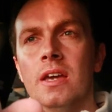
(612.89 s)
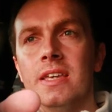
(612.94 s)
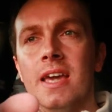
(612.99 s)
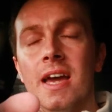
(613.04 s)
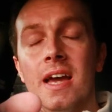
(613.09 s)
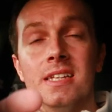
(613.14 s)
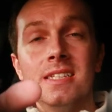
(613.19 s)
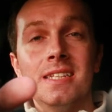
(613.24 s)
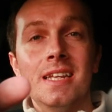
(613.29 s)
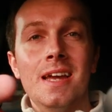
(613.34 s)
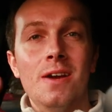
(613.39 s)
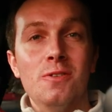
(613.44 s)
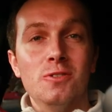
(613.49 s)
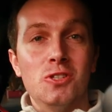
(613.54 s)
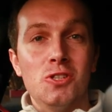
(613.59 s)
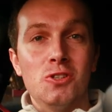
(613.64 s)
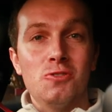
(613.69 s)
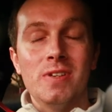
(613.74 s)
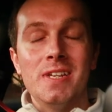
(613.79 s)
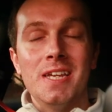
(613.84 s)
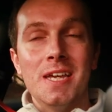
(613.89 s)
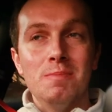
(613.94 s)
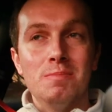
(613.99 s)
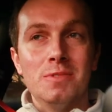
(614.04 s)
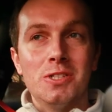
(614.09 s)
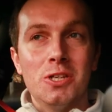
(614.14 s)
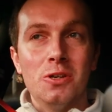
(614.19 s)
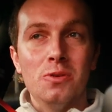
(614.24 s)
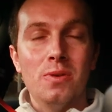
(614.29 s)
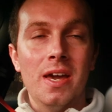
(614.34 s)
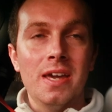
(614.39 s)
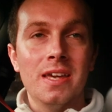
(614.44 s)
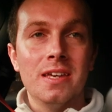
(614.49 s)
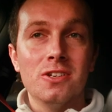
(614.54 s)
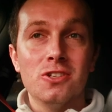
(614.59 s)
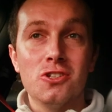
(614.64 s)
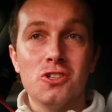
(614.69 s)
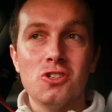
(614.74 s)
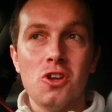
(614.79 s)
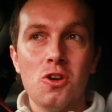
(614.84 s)
Yeah, I said I would treat him to
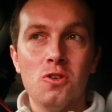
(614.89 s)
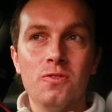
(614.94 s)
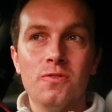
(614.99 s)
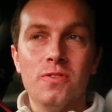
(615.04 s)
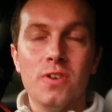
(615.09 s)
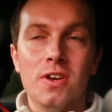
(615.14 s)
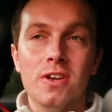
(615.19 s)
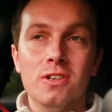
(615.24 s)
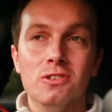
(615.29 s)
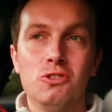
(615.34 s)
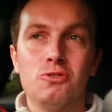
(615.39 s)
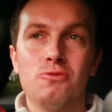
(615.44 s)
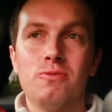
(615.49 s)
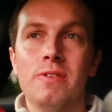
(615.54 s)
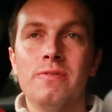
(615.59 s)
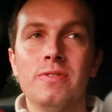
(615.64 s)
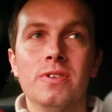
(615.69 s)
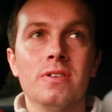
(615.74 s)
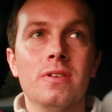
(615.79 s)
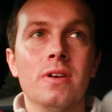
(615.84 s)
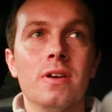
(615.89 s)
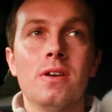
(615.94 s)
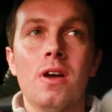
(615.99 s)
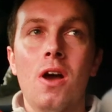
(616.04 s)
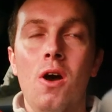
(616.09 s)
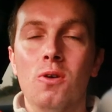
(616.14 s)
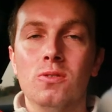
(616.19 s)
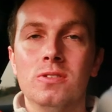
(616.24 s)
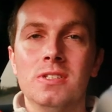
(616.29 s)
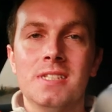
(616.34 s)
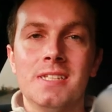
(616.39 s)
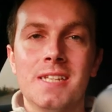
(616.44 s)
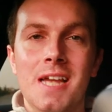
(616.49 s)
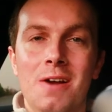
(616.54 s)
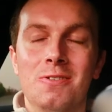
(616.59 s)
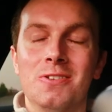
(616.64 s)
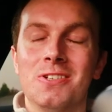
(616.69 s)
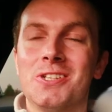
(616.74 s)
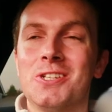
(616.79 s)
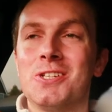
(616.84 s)
a chauffeur-driven Alton
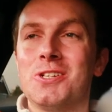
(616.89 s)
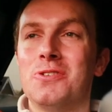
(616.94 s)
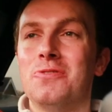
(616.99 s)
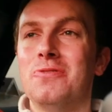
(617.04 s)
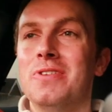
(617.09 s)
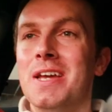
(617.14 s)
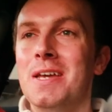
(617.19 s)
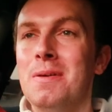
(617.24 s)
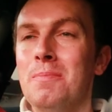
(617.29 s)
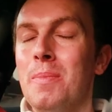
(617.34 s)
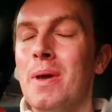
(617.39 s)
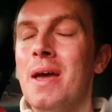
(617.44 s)
Towers trip,